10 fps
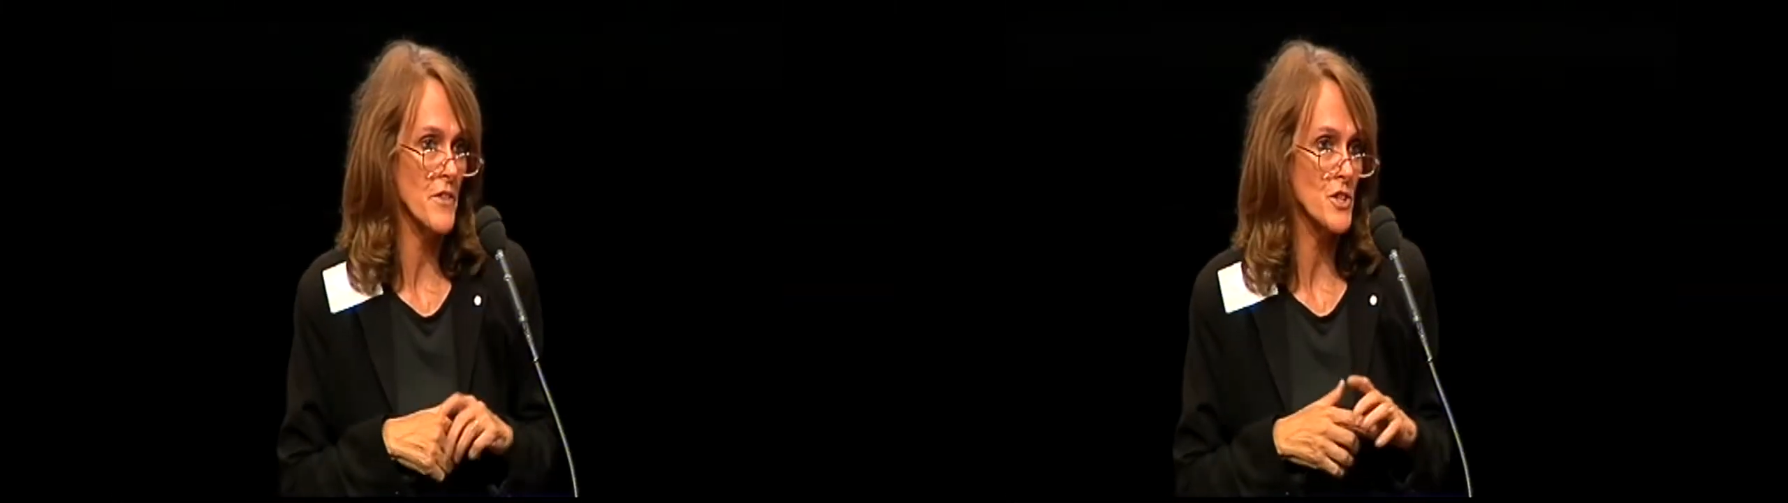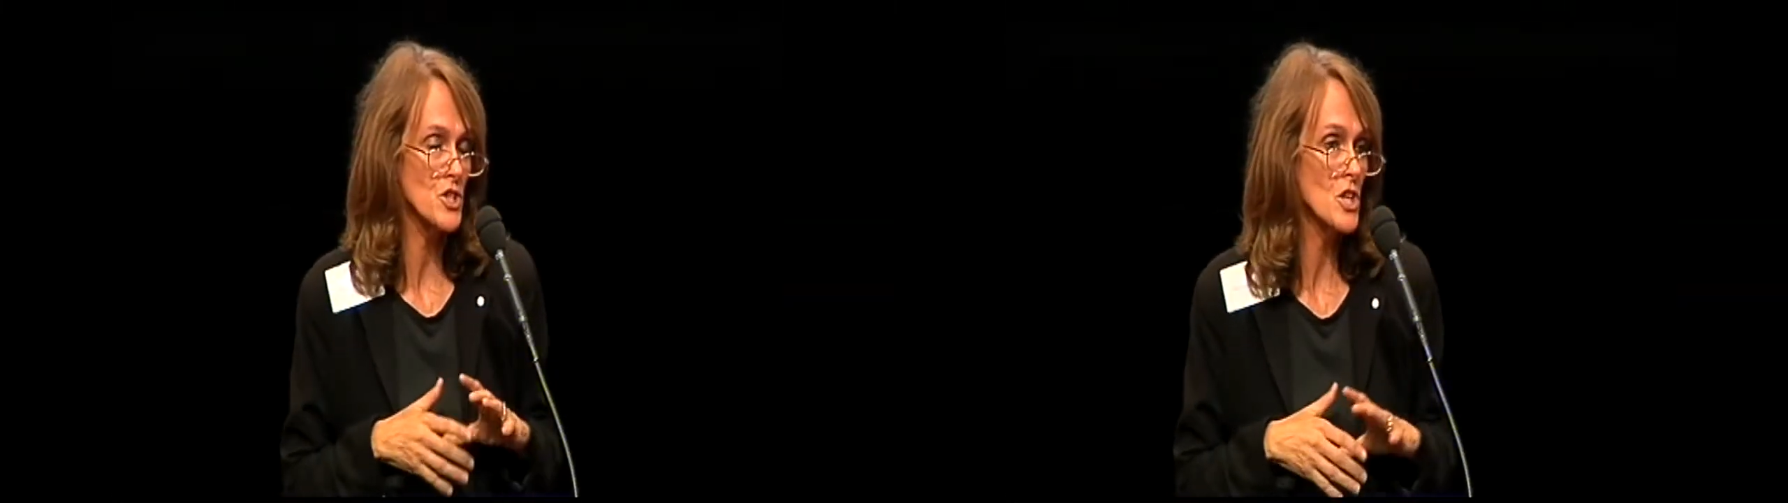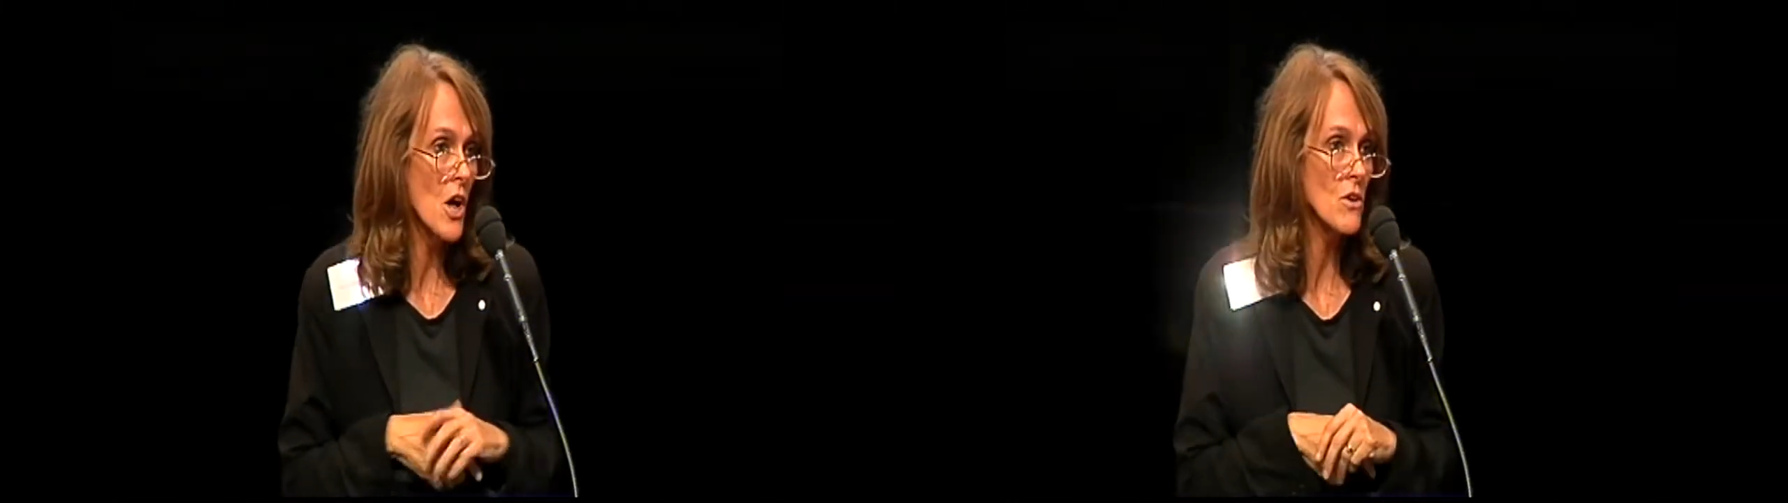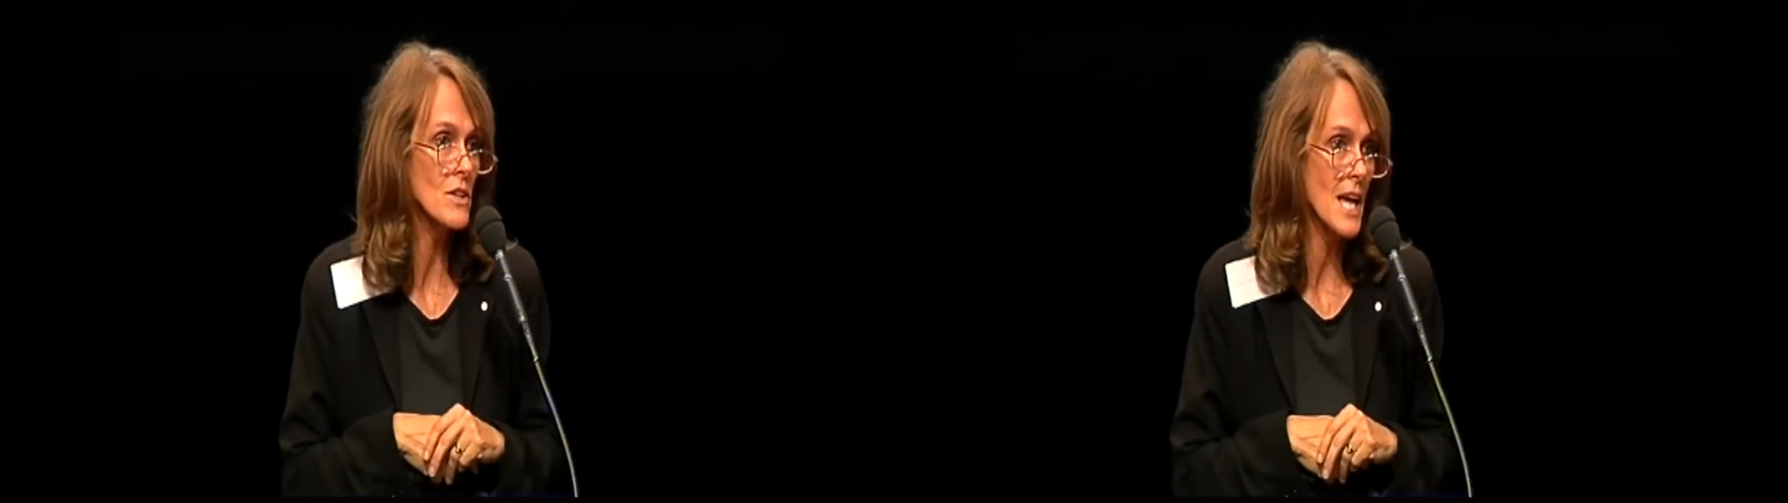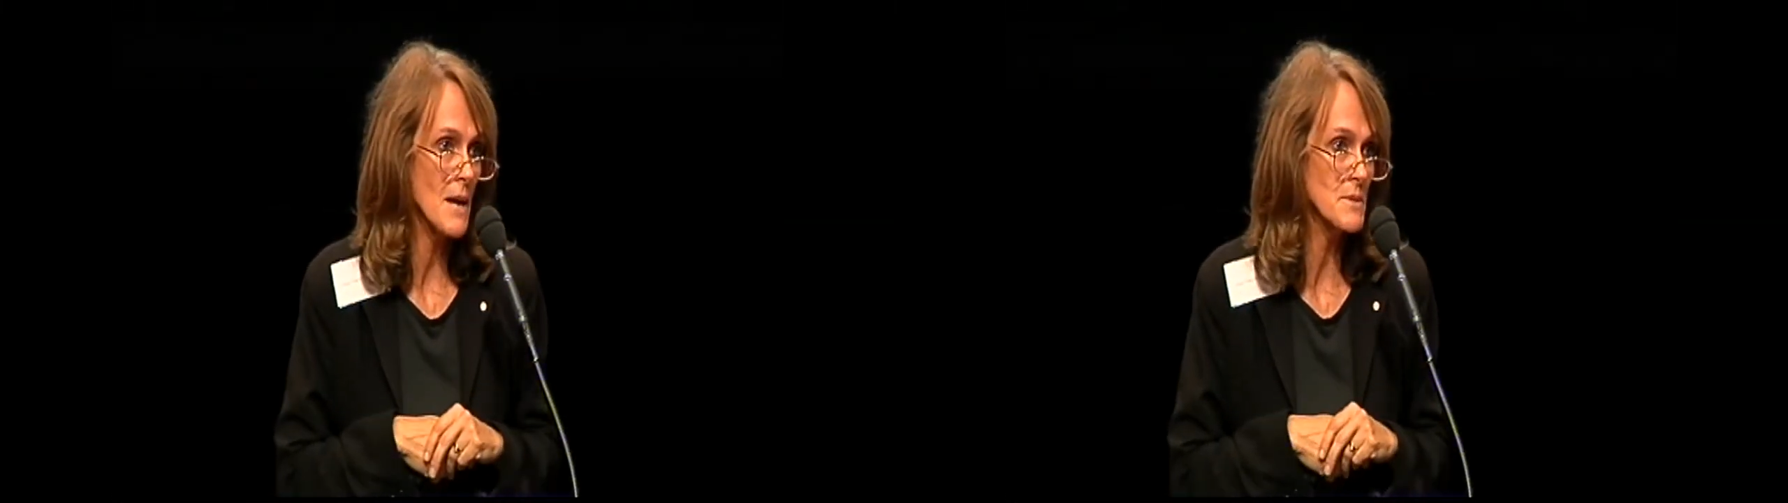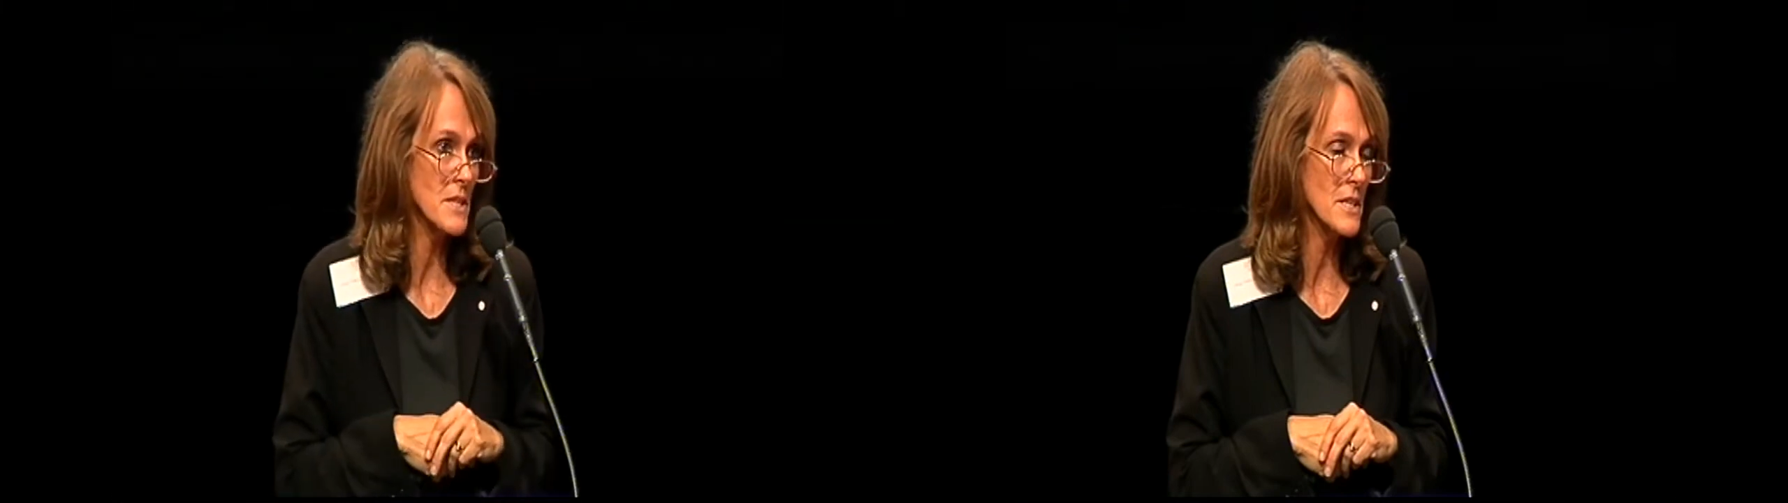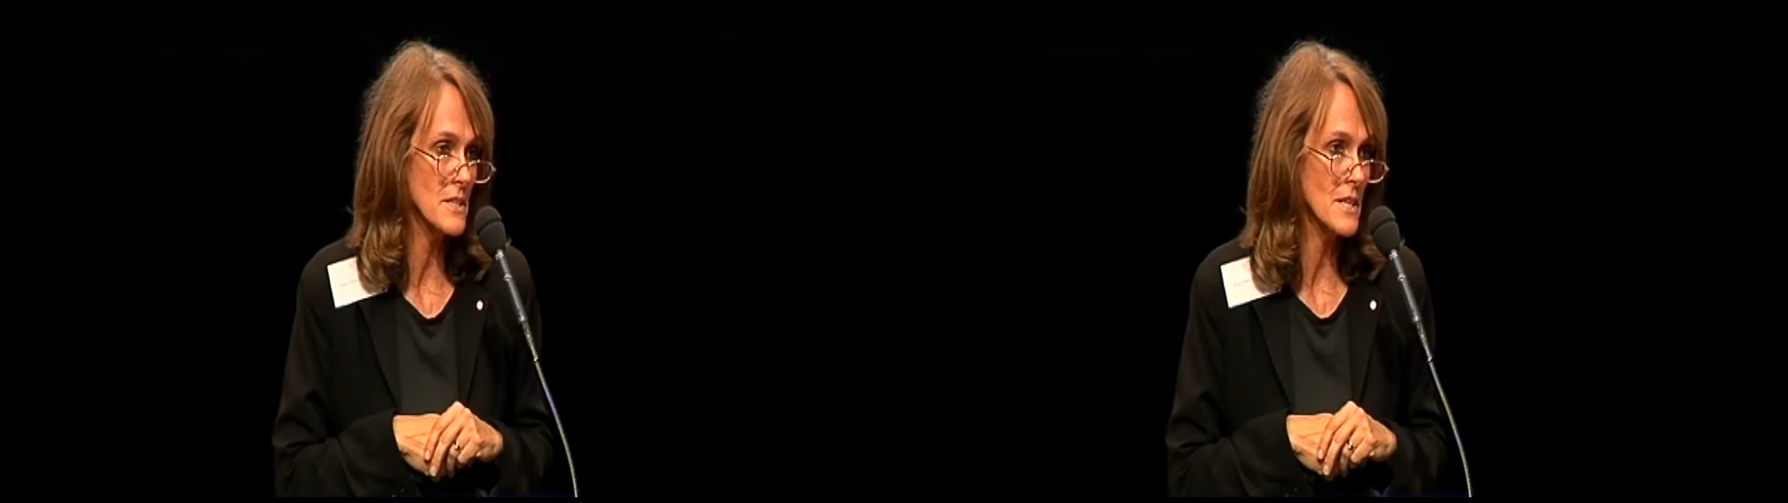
the Geelong labs in